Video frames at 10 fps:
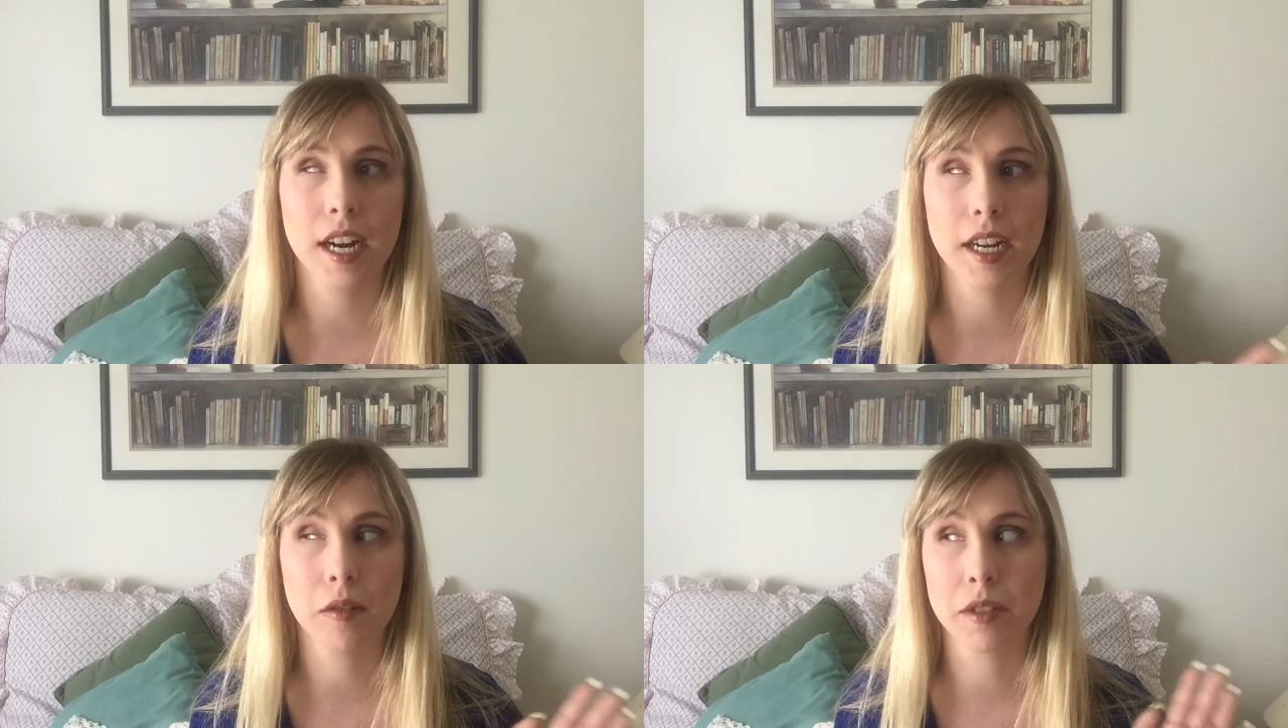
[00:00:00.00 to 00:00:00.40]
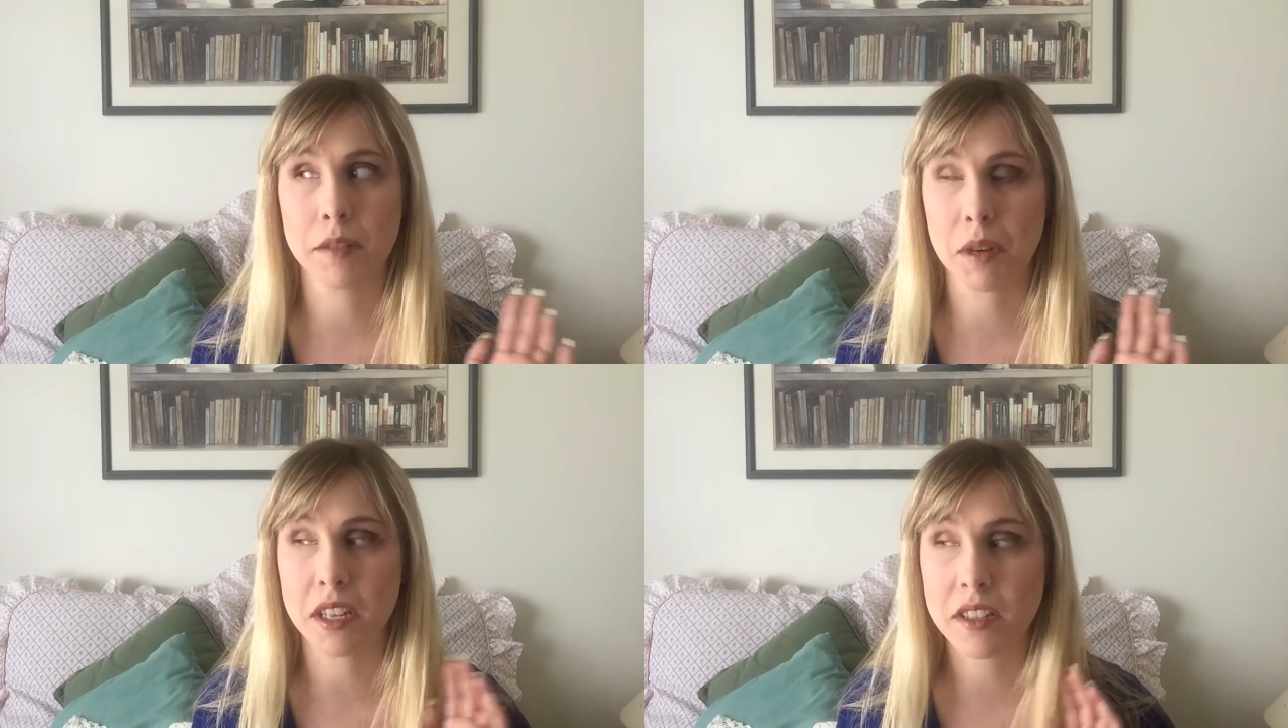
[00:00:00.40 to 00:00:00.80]
and it was
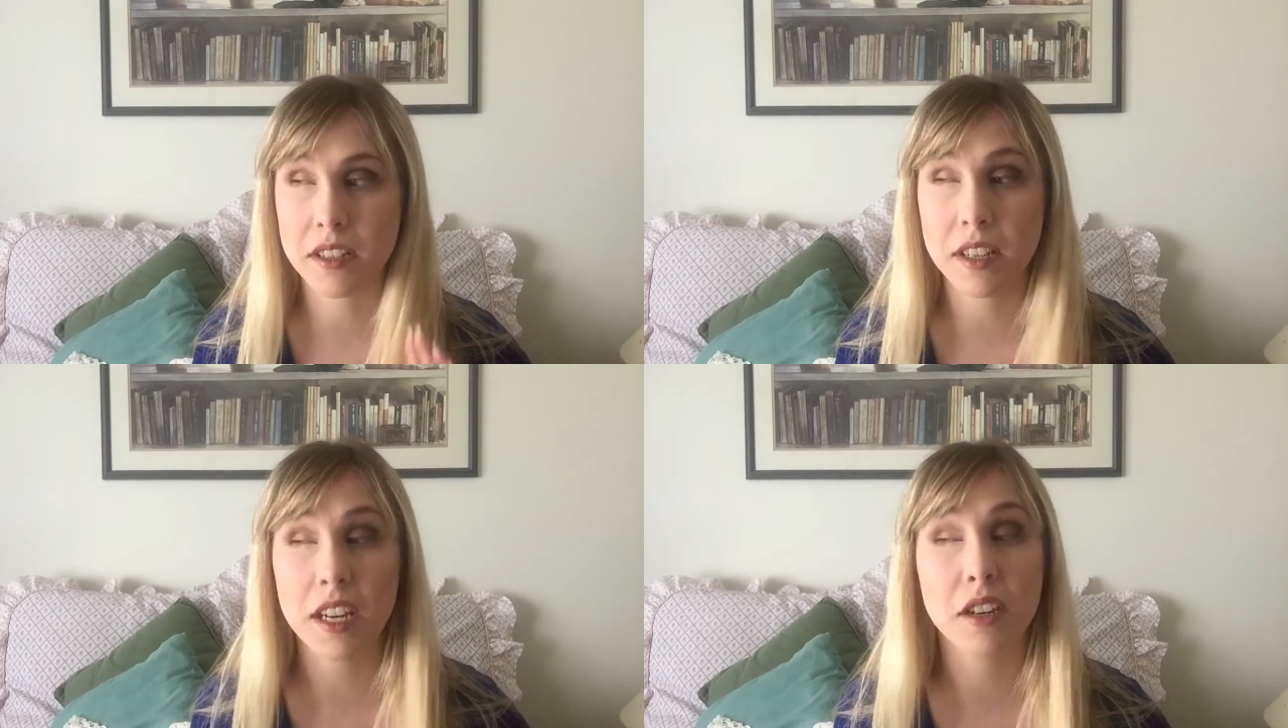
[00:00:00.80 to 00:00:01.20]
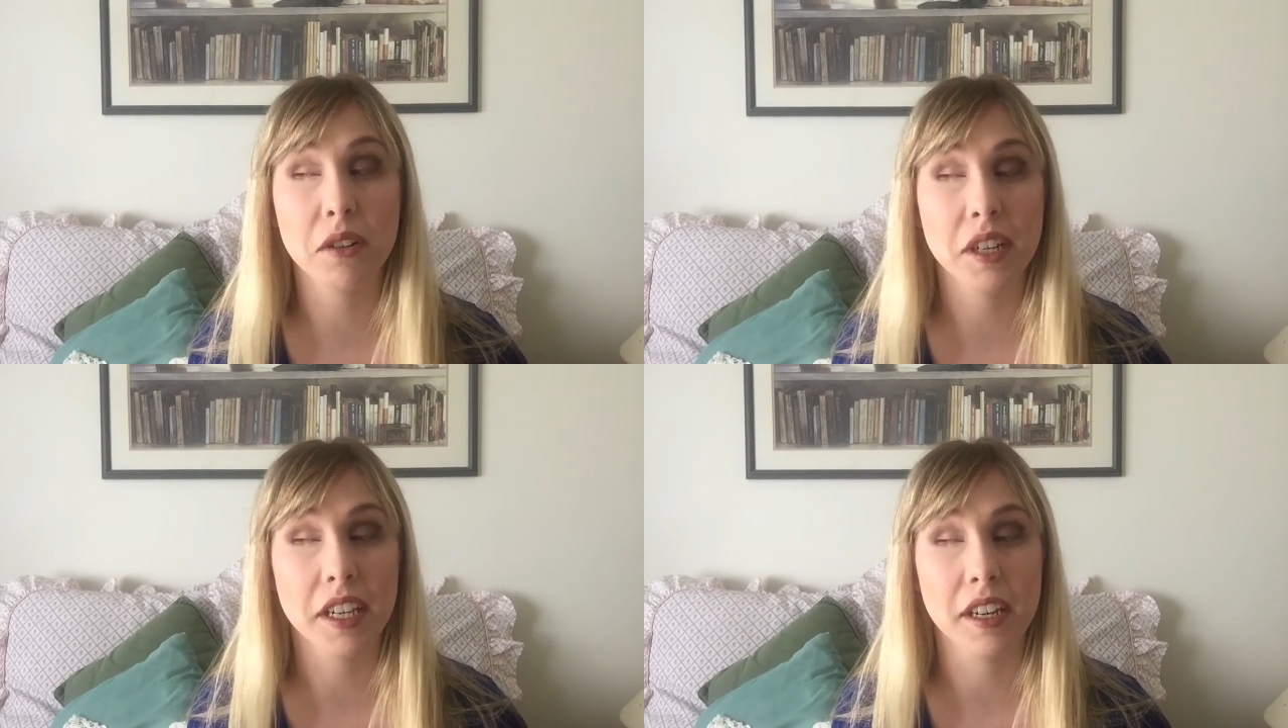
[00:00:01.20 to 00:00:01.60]
my senior
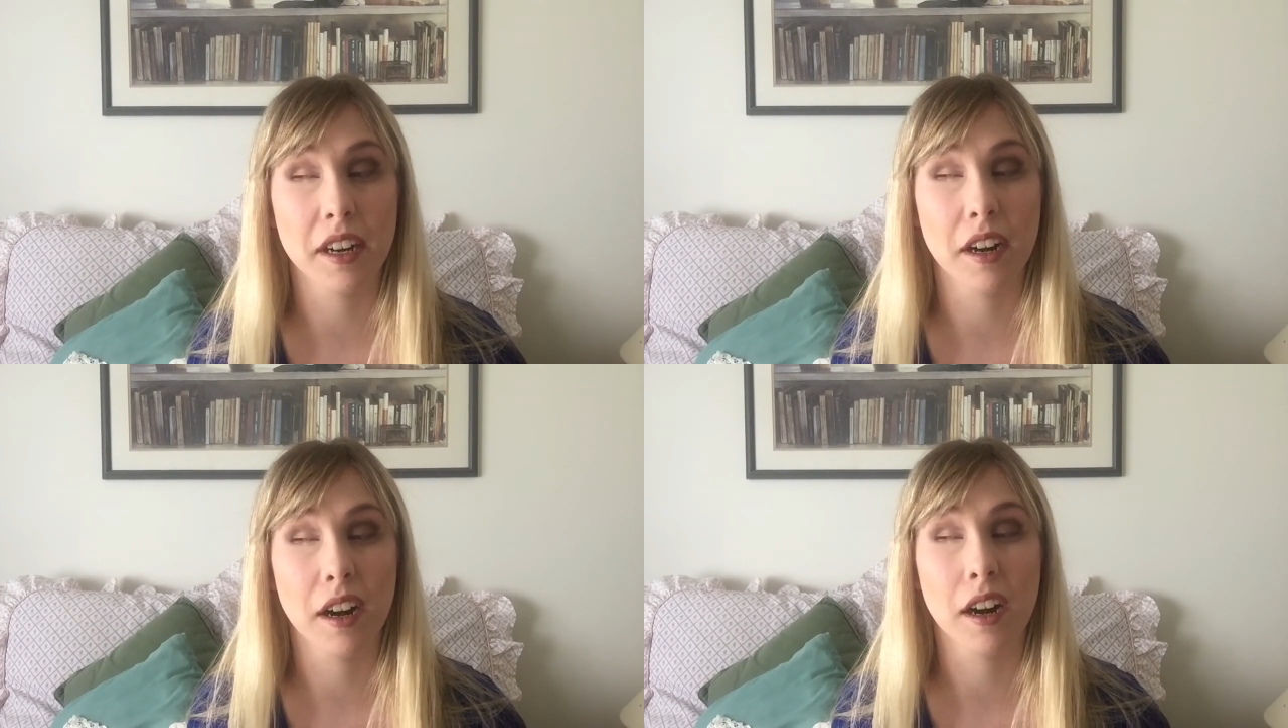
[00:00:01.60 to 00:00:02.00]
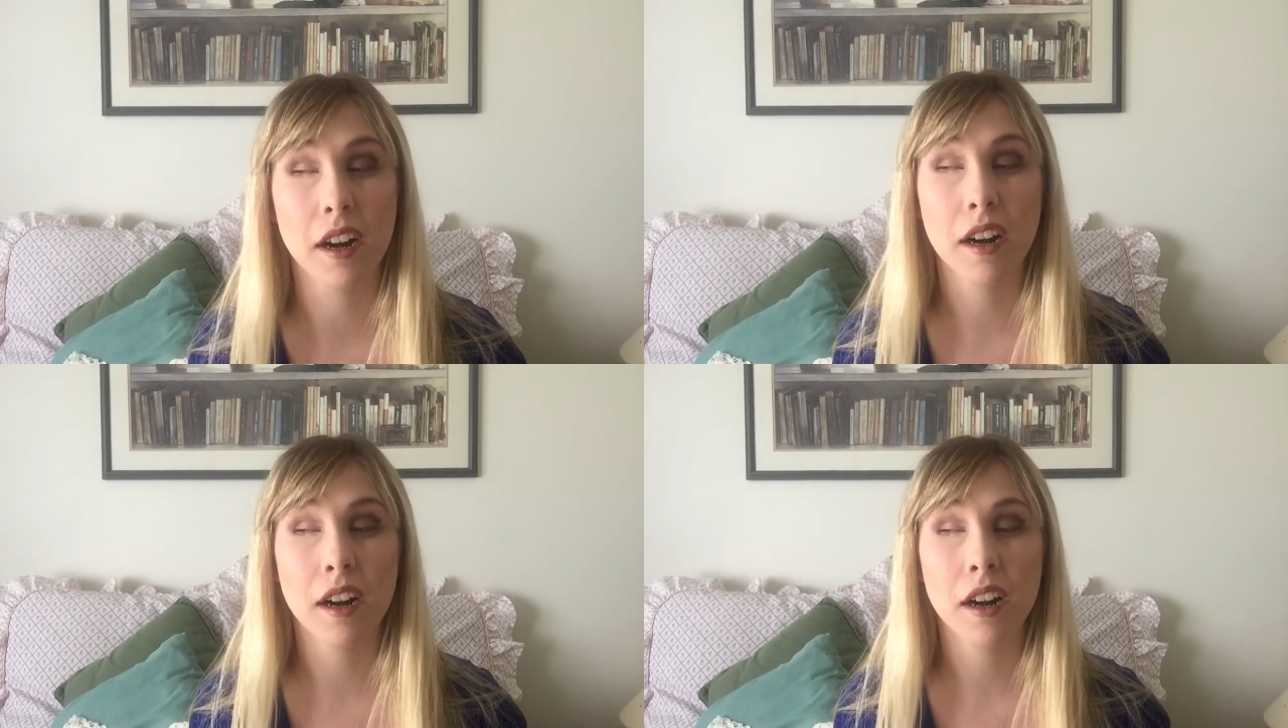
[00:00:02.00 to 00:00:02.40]
year.